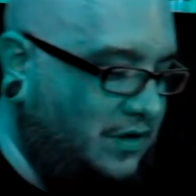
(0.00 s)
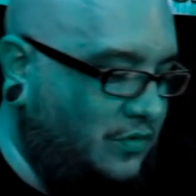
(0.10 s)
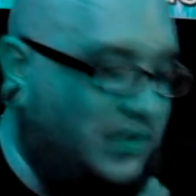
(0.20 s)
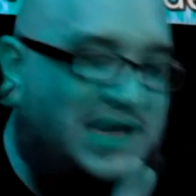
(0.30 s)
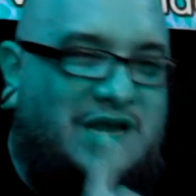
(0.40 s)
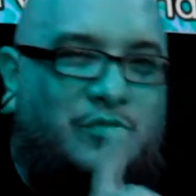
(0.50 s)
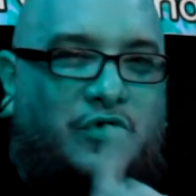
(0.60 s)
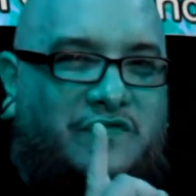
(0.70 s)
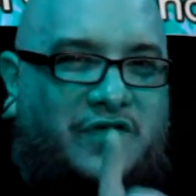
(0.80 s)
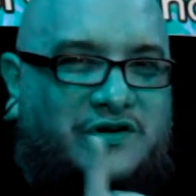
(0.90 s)
We need
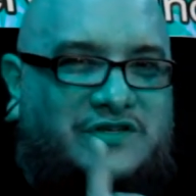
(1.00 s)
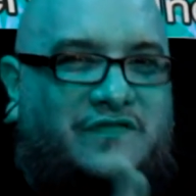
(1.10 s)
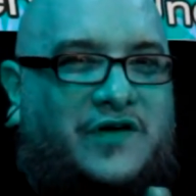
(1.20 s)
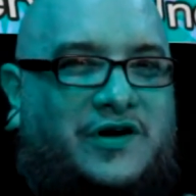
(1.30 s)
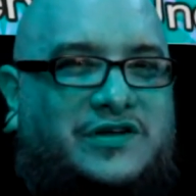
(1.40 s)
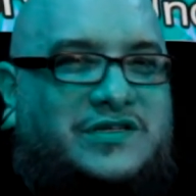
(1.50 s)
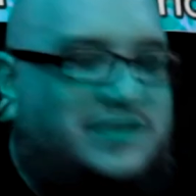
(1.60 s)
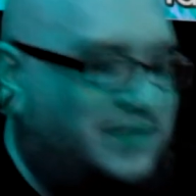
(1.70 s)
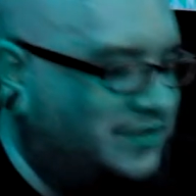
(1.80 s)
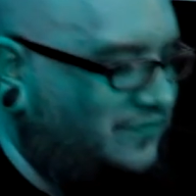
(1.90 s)
more first
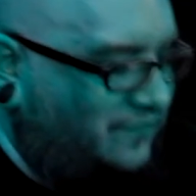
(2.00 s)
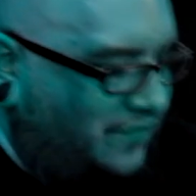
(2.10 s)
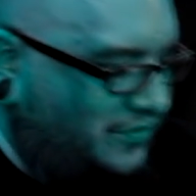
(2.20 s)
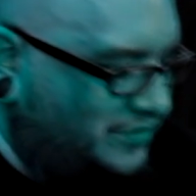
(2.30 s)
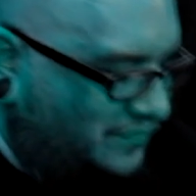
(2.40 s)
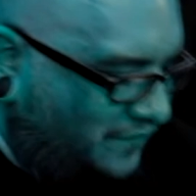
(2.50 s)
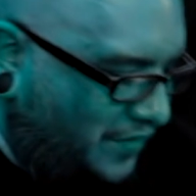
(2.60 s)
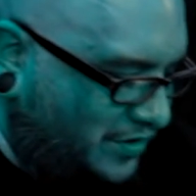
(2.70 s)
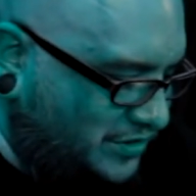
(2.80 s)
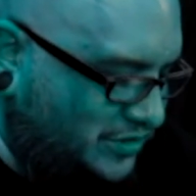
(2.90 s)
verse. Because first
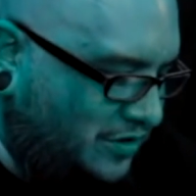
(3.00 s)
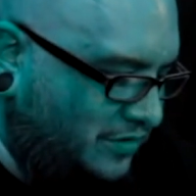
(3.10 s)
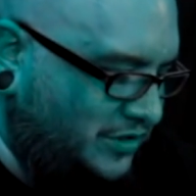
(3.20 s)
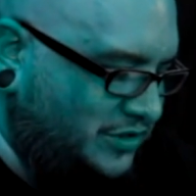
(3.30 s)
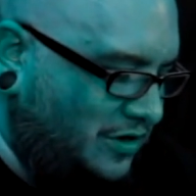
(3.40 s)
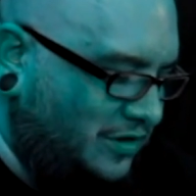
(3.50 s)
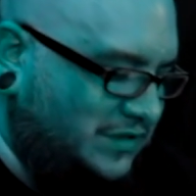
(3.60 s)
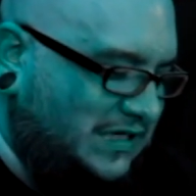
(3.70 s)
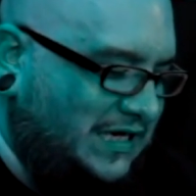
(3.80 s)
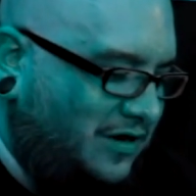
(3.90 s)
verse on the
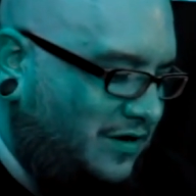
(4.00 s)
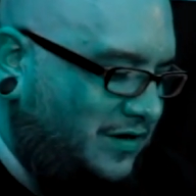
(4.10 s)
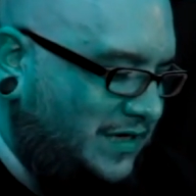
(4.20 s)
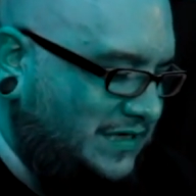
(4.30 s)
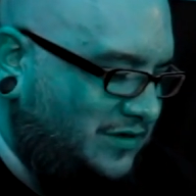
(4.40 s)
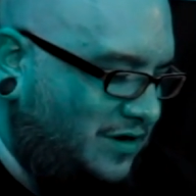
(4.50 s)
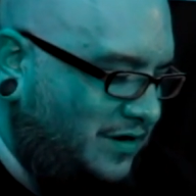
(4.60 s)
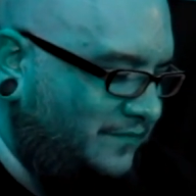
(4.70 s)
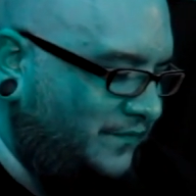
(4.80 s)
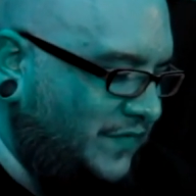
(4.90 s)
songs he's
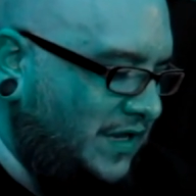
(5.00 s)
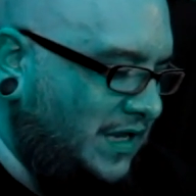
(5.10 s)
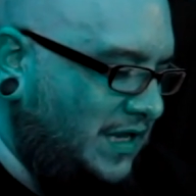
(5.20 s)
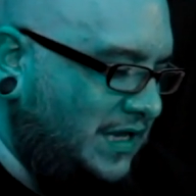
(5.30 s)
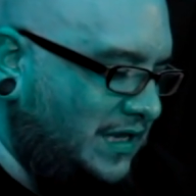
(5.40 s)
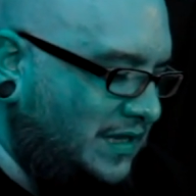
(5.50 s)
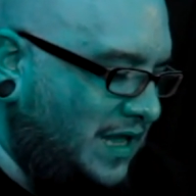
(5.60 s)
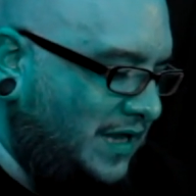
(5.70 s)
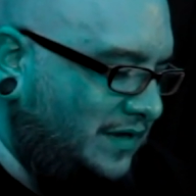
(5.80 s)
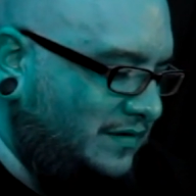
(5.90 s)
on, he
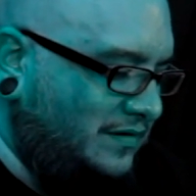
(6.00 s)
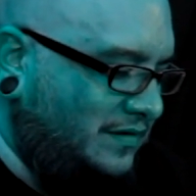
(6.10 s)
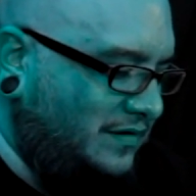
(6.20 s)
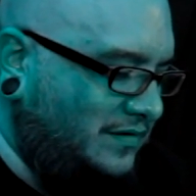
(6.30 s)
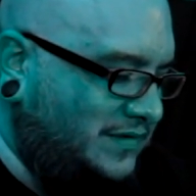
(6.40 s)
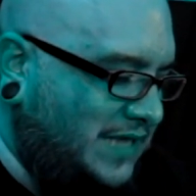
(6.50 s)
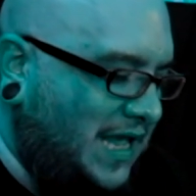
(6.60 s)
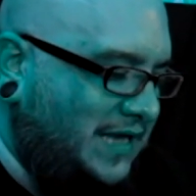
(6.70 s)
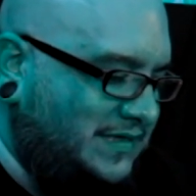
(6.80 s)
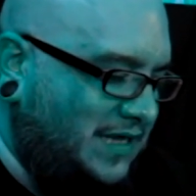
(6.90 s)
like
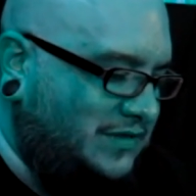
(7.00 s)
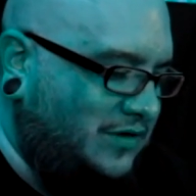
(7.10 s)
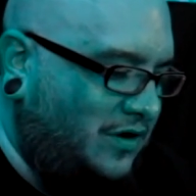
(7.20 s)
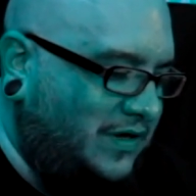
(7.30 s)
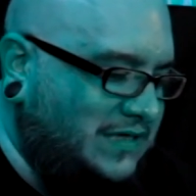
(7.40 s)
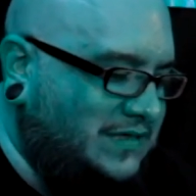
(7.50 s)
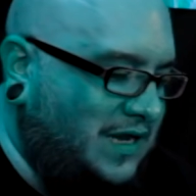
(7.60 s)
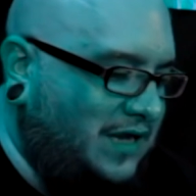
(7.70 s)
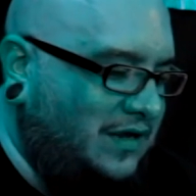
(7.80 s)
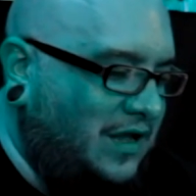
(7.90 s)
takes that song. He's
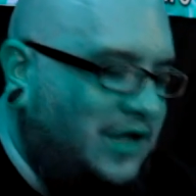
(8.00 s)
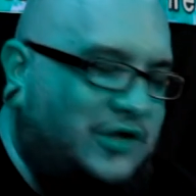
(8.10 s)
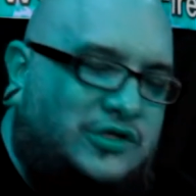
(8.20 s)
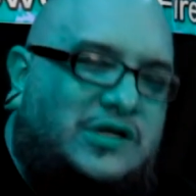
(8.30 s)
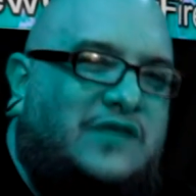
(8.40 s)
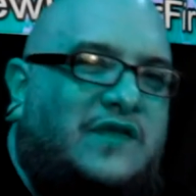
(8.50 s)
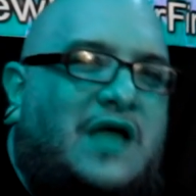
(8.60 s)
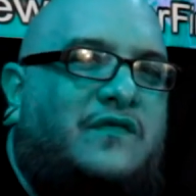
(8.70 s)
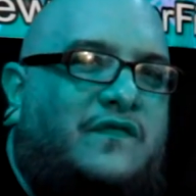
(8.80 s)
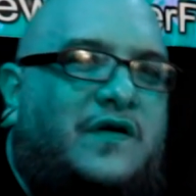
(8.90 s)
like, you shouldn't even
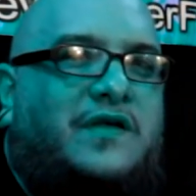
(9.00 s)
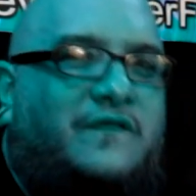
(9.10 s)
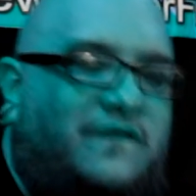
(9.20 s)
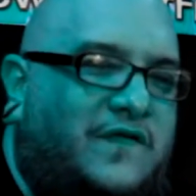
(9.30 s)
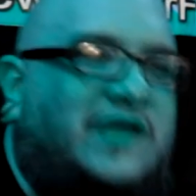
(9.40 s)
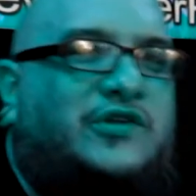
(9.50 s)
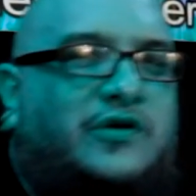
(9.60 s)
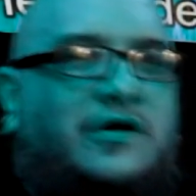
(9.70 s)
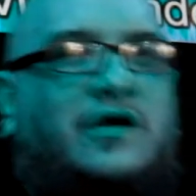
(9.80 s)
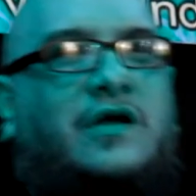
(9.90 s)
have a fucking
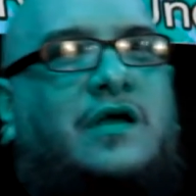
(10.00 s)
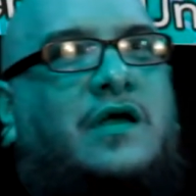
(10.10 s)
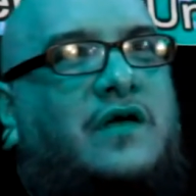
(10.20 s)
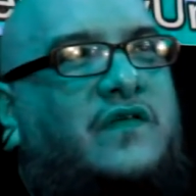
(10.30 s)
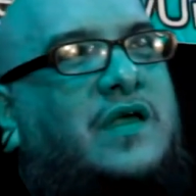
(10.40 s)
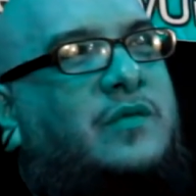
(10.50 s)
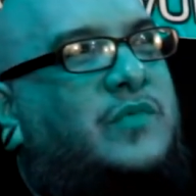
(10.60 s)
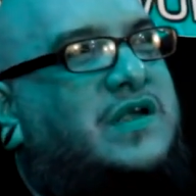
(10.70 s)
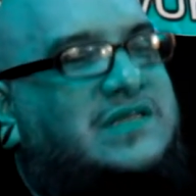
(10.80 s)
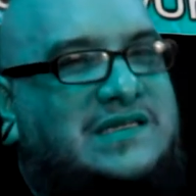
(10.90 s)
feature with him
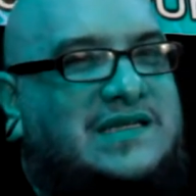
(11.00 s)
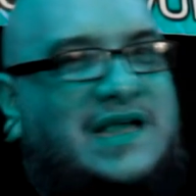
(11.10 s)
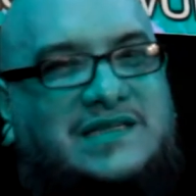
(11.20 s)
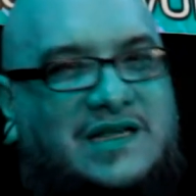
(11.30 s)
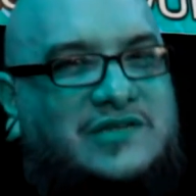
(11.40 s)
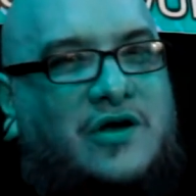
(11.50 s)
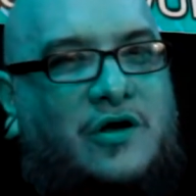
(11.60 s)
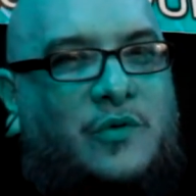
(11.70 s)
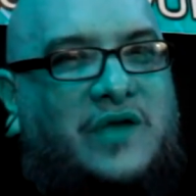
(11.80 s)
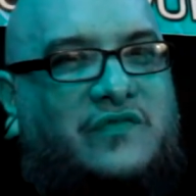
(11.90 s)
because he takes that
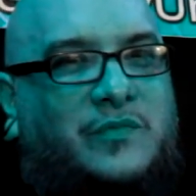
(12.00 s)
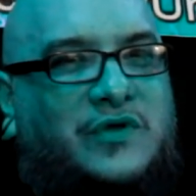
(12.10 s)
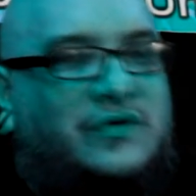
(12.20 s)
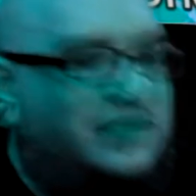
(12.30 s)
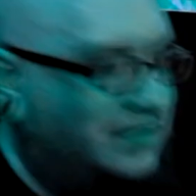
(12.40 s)
song away from you.